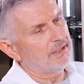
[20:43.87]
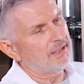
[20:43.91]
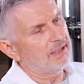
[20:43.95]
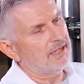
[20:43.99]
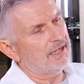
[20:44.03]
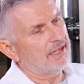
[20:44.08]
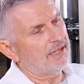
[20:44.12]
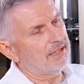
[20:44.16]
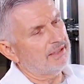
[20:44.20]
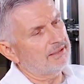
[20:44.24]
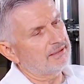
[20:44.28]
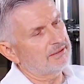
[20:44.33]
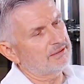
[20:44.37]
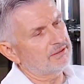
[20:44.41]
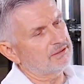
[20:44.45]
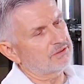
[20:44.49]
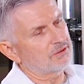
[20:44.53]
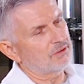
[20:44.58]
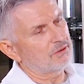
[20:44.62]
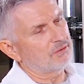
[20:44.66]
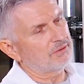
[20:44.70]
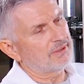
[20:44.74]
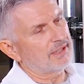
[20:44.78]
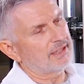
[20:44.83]
and
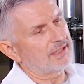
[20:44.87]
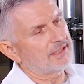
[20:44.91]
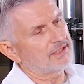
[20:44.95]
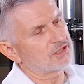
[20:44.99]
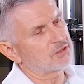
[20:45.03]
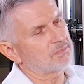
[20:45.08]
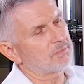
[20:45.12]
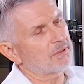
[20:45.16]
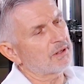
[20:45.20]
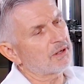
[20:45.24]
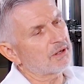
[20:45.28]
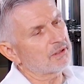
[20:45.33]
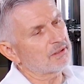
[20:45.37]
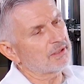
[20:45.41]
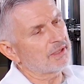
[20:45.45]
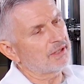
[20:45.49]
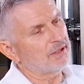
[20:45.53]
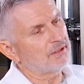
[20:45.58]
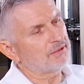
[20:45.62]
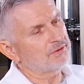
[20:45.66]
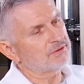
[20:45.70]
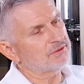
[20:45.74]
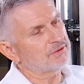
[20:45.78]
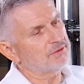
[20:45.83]
so that it's
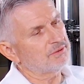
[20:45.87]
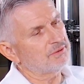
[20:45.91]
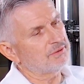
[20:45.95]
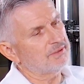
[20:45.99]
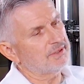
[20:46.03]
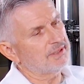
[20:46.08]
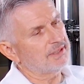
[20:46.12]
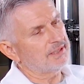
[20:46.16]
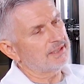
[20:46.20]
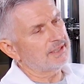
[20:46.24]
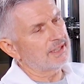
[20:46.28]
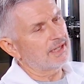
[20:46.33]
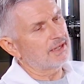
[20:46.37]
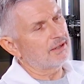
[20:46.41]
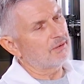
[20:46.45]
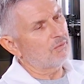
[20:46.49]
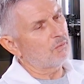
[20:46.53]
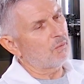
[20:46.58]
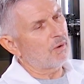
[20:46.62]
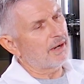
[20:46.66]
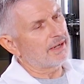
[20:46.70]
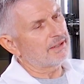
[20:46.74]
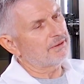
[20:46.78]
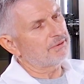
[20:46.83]
parallel to the
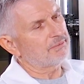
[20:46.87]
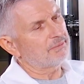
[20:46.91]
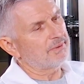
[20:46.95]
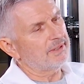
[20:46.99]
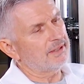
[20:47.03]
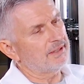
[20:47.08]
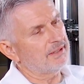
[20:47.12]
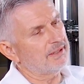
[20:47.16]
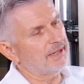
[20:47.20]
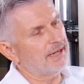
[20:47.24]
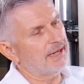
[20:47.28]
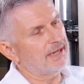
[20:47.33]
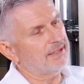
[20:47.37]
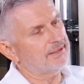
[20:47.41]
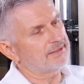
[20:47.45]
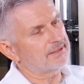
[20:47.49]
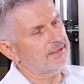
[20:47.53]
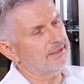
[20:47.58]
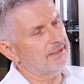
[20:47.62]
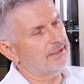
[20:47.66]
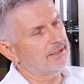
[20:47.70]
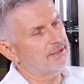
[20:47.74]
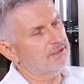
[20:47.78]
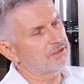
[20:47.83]
white
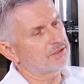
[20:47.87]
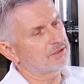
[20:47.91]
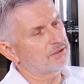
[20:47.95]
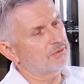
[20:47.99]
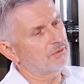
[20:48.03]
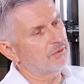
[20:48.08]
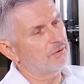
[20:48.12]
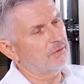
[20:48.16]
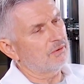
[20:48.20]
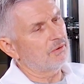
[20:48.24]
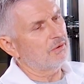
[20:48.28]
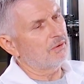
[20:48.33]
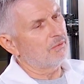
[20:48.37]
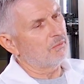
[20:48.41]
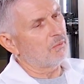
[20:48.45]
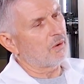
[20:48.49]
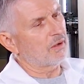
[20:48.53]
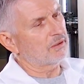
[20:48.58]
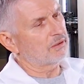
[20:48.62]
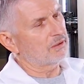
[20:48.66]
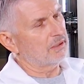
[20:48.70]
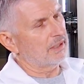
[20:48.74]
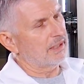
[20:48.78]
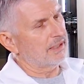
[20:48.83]
3/8 inch
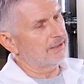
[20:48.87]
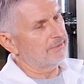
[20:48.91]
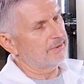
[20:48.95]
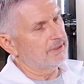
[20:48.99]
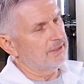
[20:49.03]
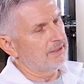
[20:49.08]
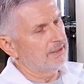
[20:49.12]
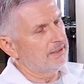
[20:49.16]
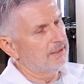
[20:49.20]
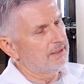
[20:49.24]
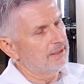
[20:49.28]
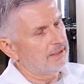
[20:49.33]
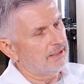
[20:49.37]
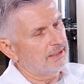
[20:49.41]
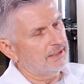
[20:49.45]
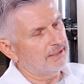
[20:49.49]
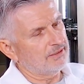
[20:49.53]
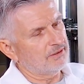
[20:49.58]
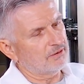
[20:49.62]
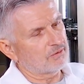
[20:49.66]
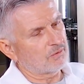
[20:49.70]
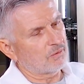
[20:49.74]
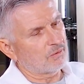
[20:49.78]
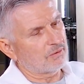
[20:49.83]
water line.
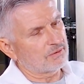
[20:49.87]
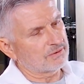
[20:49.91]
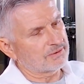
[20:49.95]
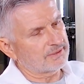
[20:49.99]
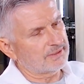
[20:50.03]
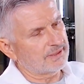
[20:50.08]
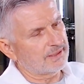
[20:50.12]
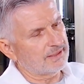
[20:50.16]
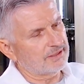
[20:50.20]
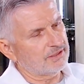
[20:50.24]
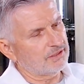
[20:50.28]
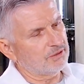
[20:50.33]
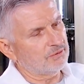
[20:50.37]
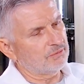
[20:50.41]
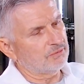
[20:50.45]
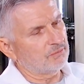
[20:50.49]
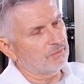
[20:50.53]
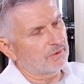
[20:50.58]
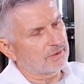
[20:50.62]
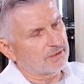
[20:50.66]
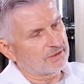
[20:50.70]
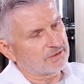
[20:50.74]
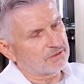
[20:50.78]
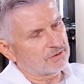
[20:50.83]
And of course, then you
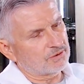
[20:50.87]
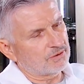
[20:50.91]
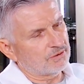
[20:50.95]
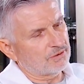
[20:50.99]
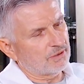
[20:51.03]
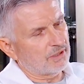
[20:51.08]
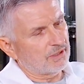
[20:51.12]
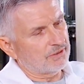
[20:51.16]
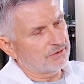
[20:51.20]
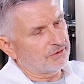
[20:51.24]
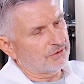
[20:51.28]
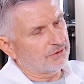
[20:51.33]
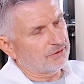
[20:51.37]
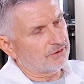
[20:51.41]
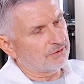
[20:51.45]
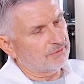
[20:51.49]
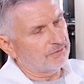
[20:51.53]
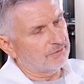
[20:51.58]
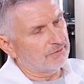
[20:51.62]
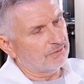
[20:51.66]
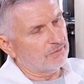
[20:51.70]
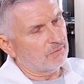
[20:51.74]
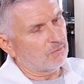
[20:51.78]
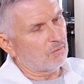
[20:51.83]
want to turn on
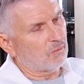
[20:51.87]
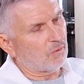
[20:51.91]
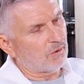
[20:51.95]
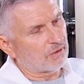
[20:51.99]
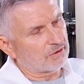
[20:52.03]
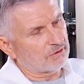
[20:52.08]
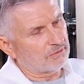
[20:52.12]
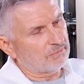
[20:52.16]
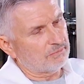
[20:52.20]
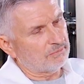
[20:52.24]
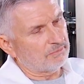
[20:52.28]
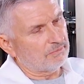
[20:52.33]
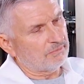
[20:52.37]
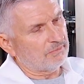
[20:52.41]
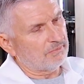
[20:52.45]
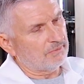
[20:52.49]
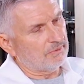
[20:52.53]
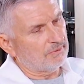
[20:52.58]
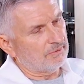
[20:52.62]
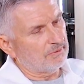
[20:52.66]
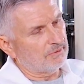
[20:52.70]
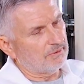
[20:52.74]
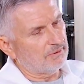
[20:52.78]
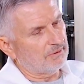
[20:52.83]
your water
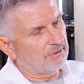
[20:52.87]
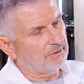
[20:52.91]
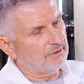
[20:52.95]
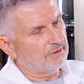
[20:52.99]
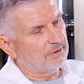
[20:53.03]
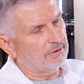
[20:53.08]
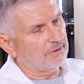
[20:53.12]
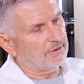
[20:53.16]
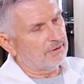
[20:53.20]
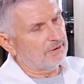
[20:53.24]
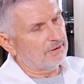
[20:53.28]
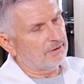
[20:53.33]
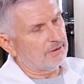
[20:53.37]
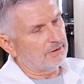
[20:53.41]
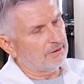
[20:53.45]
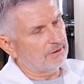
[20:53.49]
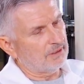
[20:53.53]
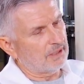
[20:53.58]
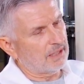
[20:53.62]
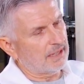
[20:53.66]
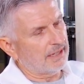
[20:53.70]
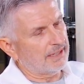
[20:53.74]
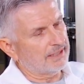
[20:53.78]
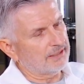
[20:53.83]

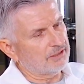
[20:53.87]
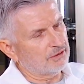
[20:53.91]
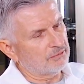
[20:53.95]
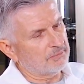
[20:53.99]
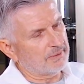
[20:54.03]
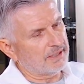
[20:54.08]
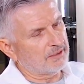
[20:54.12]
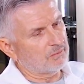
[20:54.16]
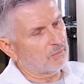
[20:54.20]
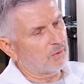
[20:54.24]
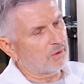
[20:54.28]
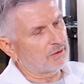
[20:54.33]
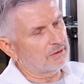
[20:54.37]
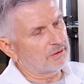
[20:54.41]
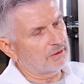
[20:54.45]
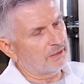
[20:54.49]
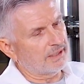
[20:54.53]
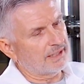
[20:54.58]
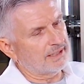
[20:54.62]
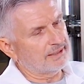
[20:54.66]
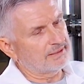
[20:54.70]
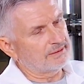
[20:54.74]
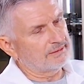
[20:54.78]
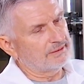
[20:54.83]
line, your main water
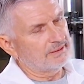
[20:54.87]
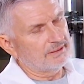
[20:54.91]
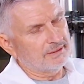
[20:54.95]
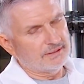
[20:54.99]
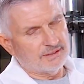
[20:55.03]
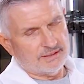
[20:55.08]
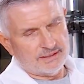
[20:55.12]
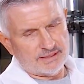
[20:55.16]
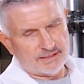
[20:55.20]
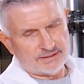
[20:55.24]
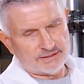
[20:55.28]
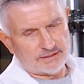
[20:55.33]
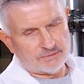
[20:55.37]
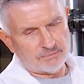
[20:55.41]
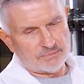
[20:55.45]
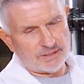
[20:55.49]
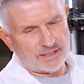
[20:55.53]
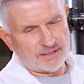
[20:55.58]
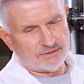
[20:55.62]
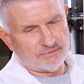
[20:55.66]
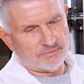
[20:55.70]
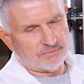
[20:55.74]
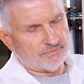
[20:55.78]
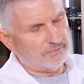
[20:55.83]
line at the
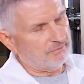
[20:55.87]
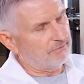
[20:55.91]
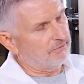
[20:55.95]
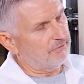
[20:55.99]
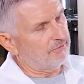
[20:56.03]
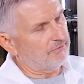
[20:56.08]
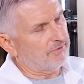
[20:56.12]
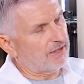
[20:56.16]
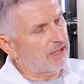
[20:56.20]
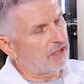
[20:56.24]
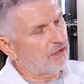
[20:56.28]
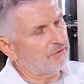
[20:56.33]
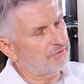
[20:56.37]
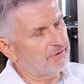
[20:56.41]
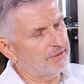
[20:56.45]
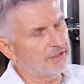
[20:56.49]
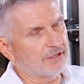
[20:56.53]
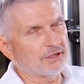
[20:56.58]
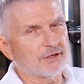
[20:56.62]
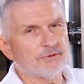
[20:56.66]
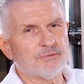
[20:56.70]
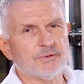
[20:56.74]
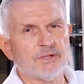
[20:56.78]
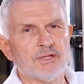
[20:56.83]
main valve
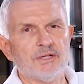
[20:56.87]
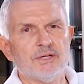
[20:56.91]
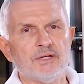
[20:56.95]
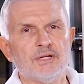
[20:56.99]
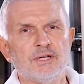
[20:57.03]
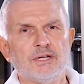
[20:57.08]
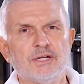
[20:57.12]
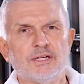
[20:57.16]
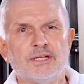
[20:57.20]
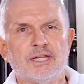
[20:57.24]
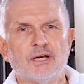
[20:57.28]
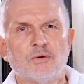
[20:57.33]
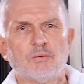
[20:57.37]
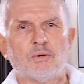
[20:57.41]
here. Now,